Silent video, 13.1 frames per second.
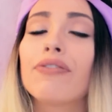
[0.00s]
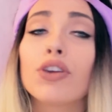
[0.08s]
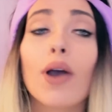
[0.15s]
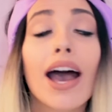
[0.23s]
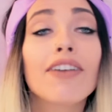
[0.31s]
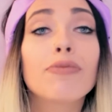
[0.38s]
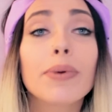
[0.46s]
if
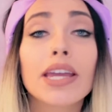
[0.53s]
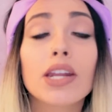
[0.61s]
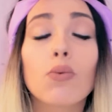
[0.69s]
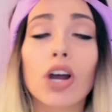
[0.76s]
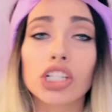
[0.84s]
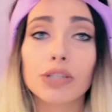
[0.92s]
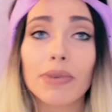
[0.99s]
you have
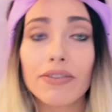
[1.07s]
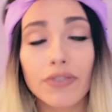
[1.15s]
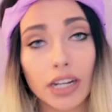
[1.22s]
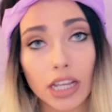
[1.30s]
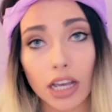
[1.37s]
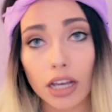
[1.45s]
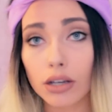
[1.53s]
been watching my
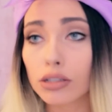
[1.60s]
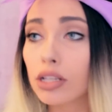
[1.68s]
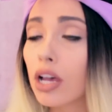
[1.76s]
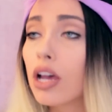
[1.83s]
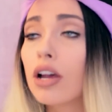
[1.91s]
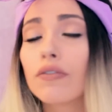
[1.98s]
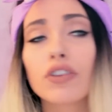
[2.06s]
videos
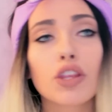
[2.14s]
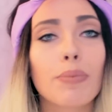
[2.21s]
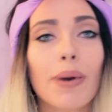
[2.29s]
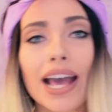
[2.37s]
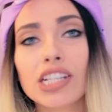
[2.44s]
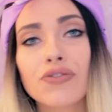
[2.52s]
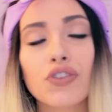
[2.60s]
for the
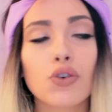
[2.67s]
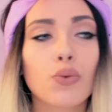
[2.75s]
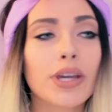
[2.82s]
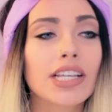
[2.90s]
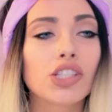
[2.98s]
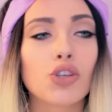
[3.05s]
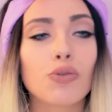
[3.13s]
past few
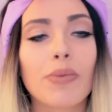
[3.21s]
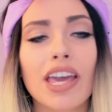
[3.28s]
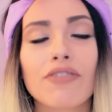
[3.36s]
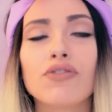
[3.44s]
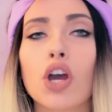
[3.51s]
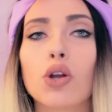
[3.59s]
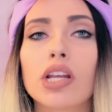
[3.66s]
weeks, you may
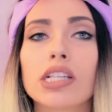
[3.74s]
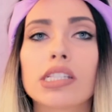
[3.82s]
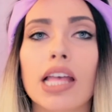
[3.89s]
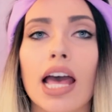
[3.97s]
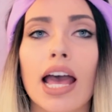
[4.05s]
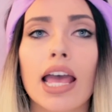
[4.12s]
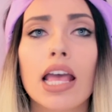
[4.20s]
have
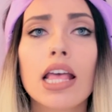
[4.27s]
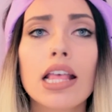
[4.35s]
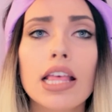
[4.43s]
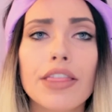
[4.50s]
noticed that